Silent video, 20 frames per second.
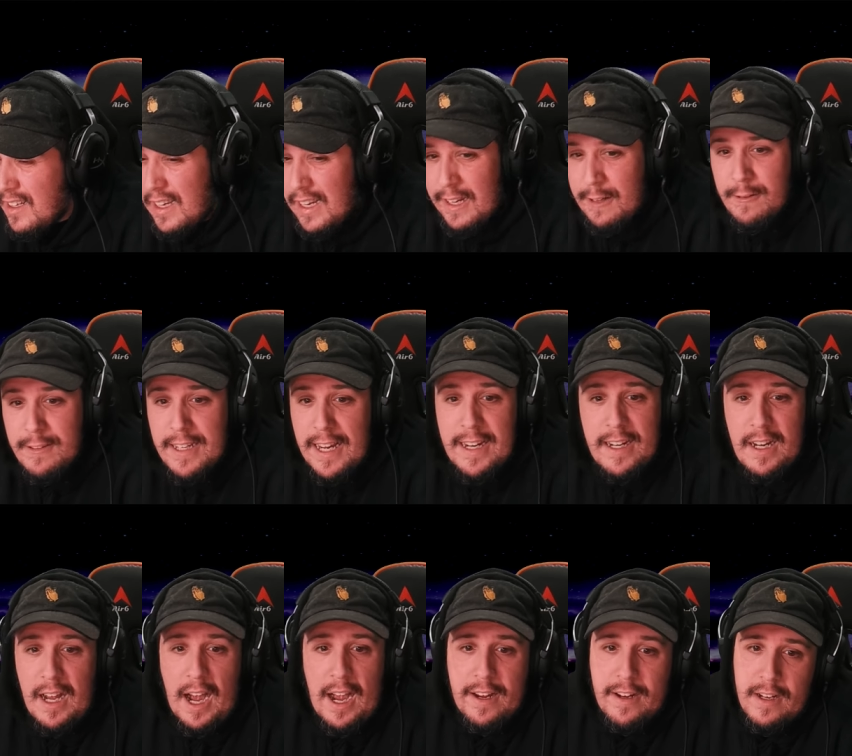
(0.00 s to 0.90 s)

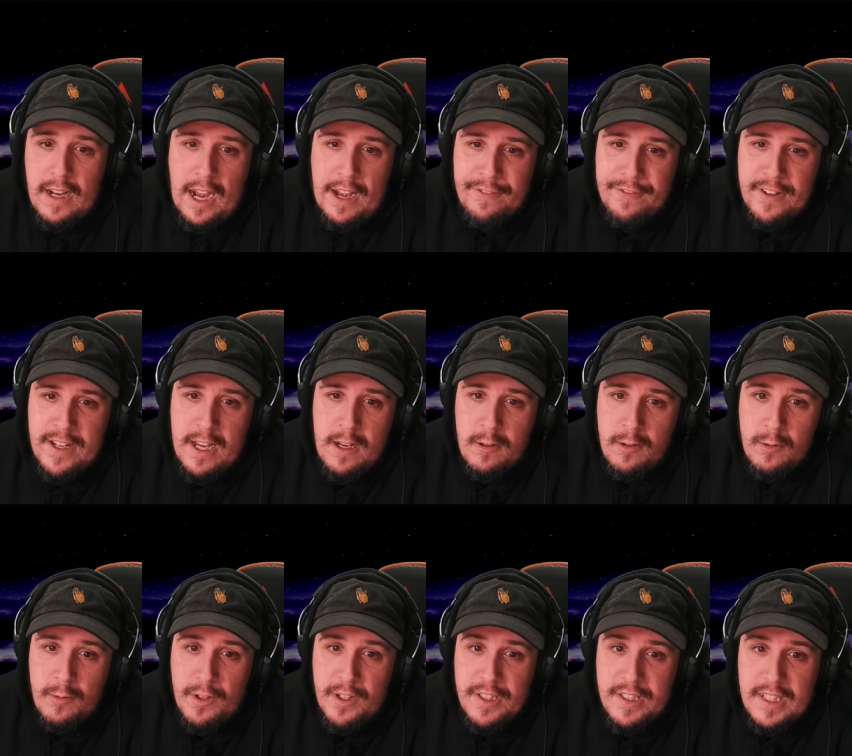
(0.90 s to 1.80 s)
I forget who
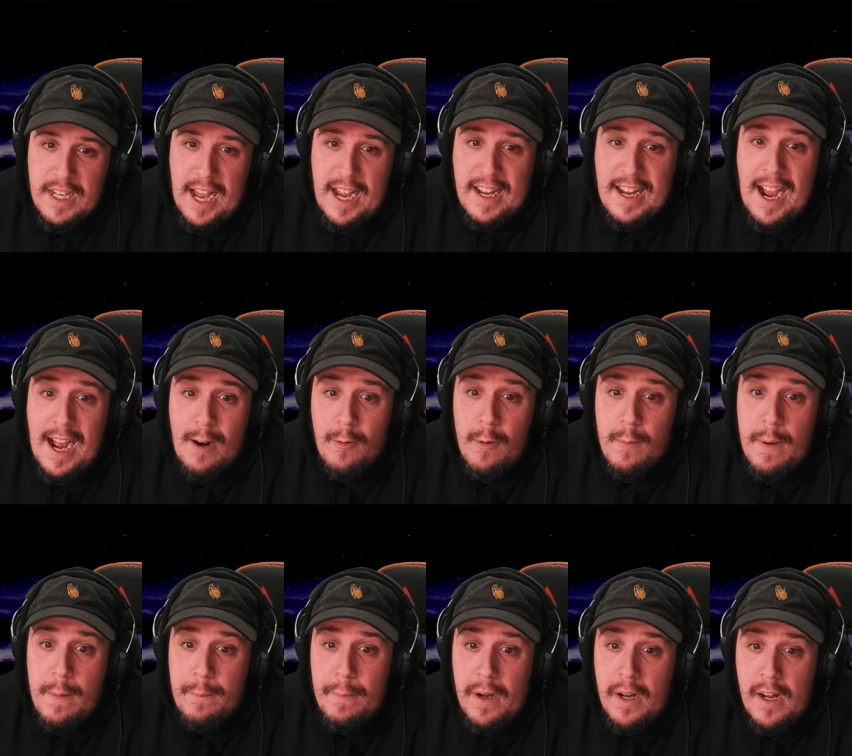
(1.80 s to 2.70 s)
it was. I can't
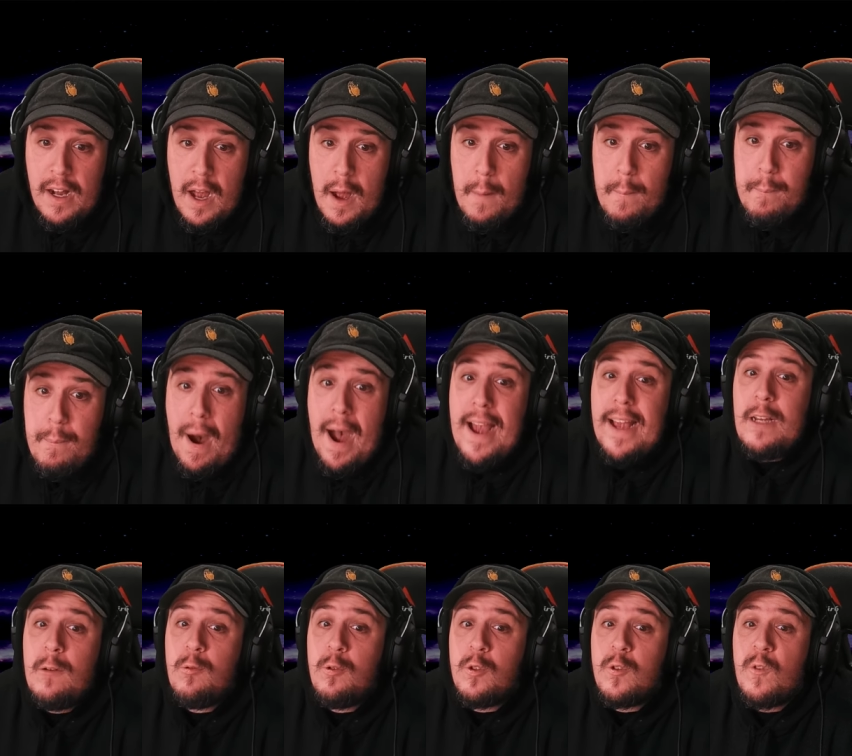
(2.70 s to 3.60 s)
remember. But
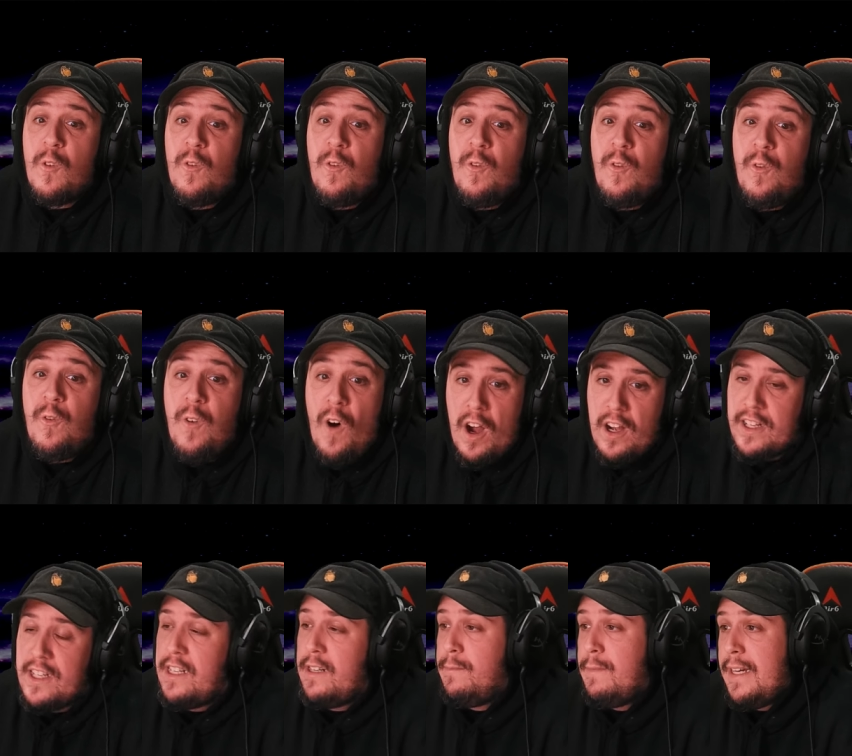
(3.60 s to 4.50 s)
it was
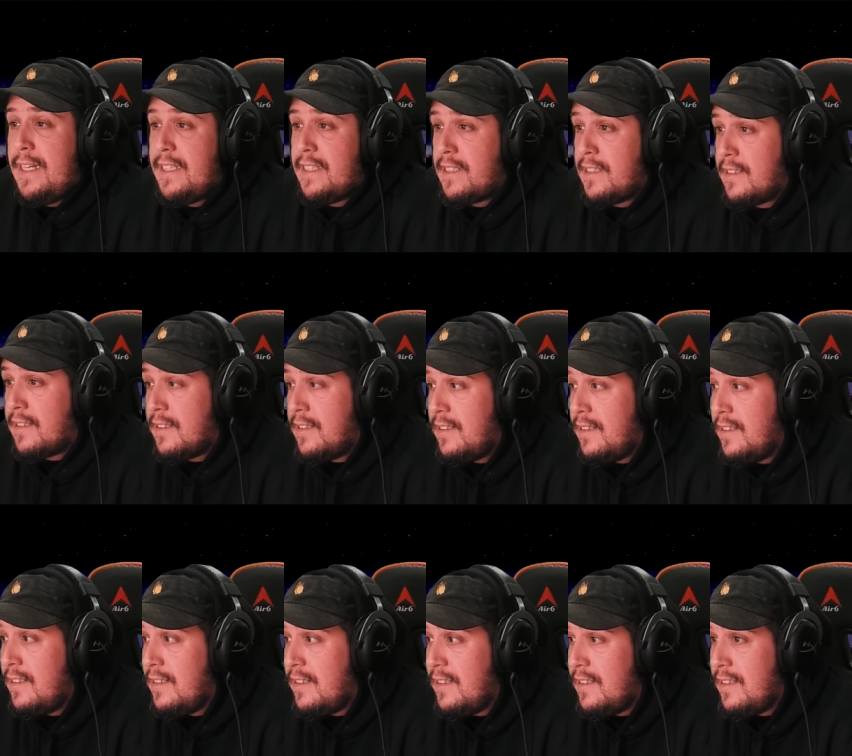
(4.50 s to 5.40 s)
fucking amazing.
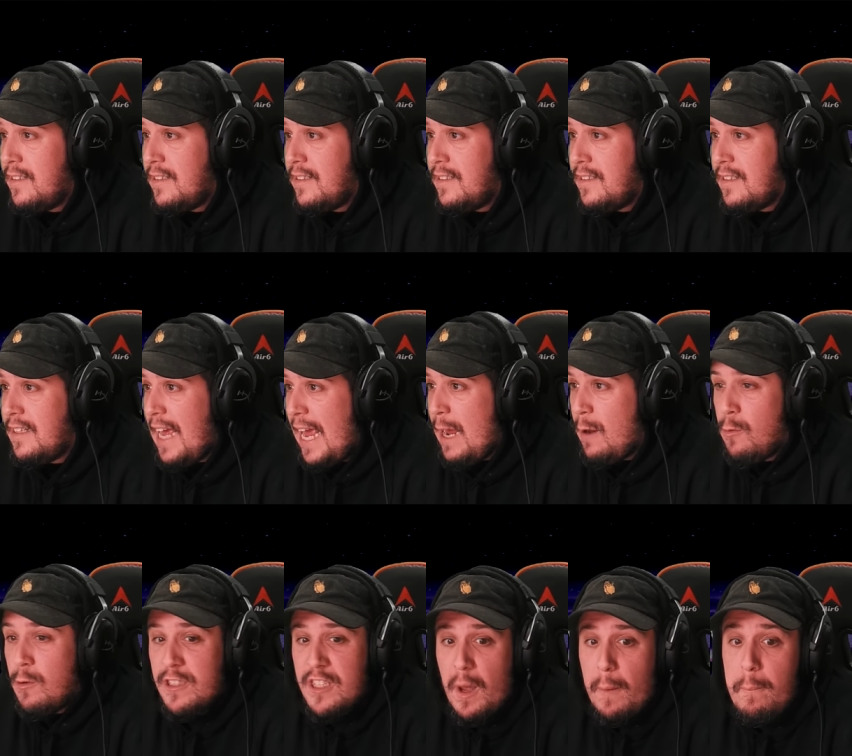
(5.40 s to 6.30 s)
It
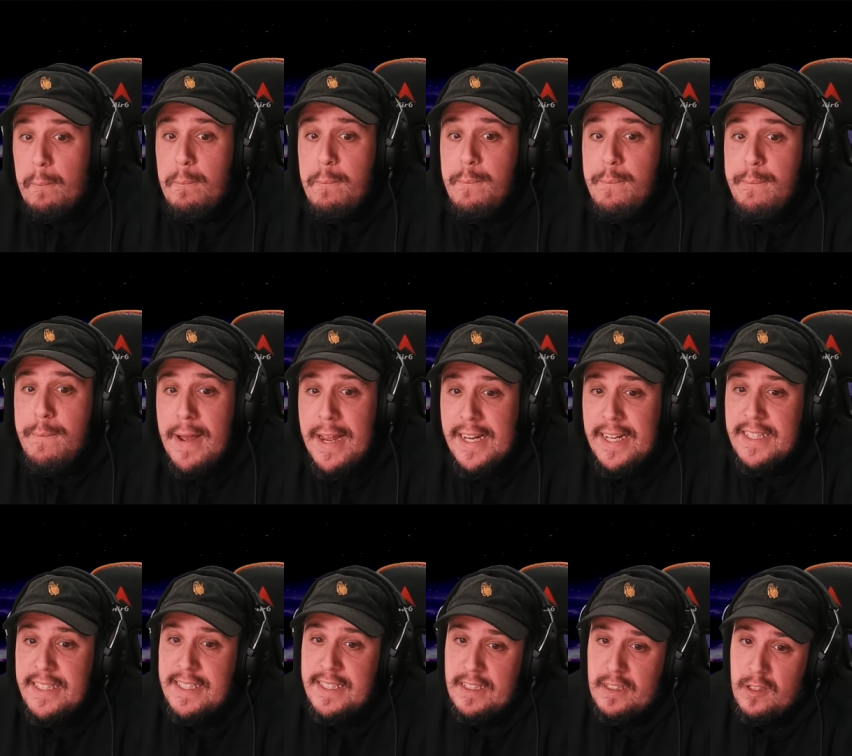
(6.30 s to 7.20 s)
was
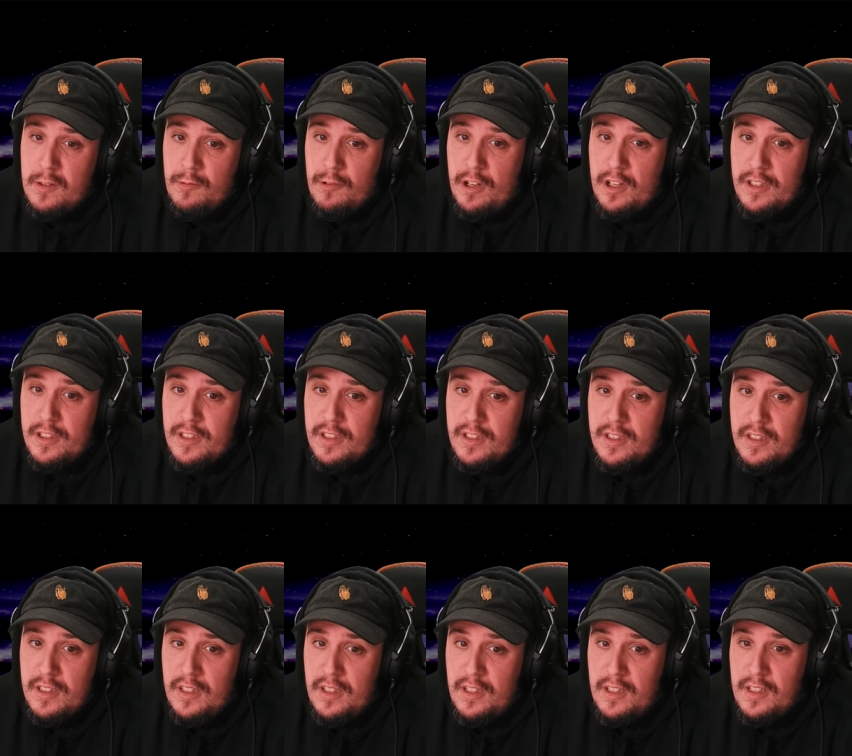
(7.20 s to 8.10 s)
amazing to watch.
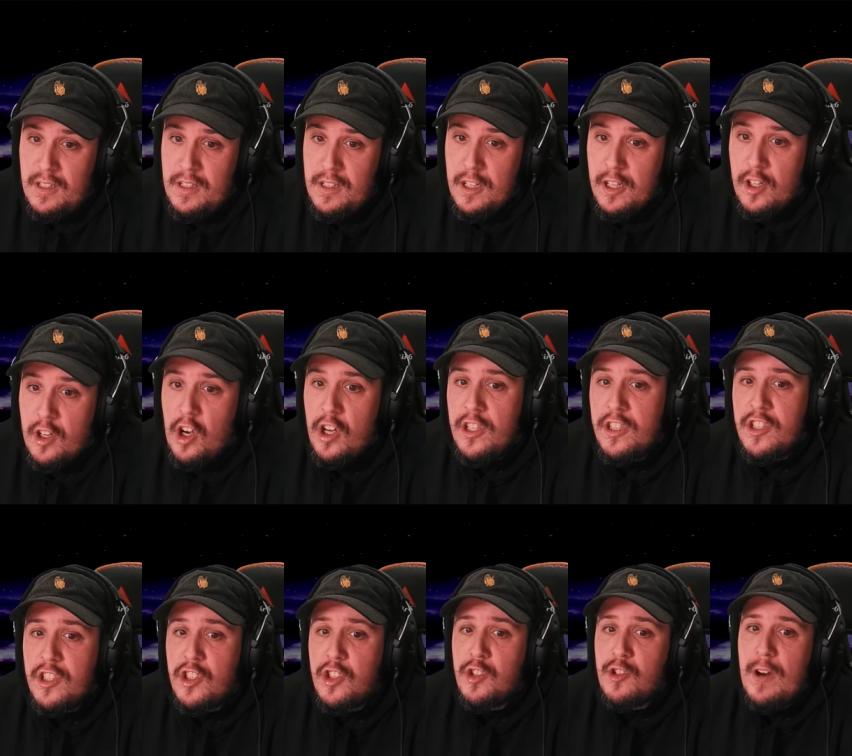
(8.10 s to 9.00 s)
Because
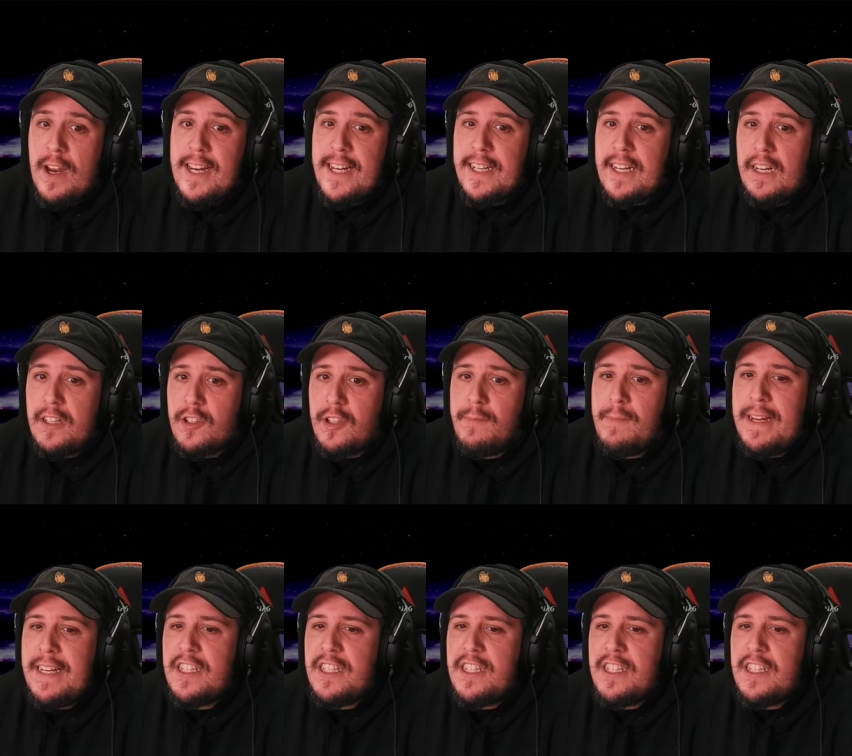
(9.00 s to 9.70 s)
Stray Kids